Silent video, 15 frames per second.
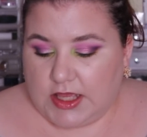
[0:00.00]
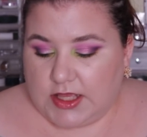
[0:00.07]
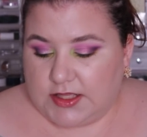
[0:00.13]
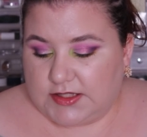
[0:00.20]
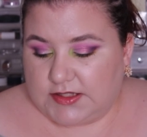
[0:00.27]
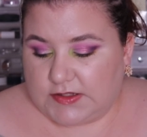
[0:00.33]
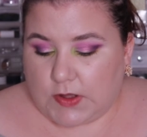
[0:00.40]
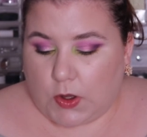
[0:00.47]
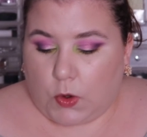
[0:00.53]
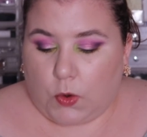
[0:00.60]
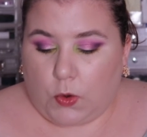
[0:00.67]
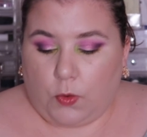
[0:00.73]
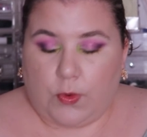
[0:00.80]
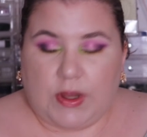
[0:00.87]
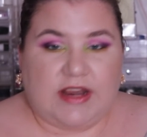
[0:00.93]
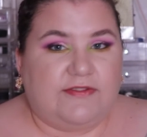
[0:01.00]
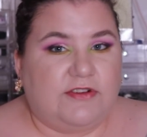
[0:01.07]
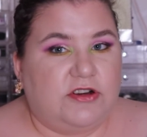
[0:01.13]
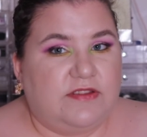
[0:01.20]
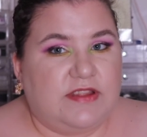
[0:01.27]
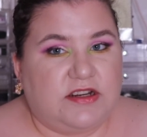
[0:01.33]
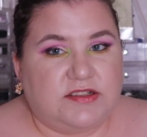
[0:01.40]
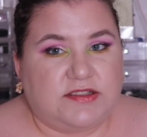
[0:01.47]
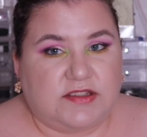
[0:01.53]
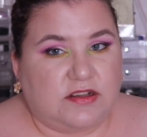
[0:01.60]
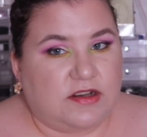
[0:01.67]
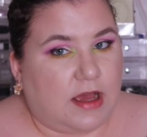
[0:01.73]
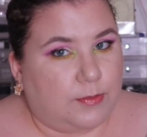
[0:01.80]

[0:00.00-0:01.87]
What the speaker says: So whenever there's an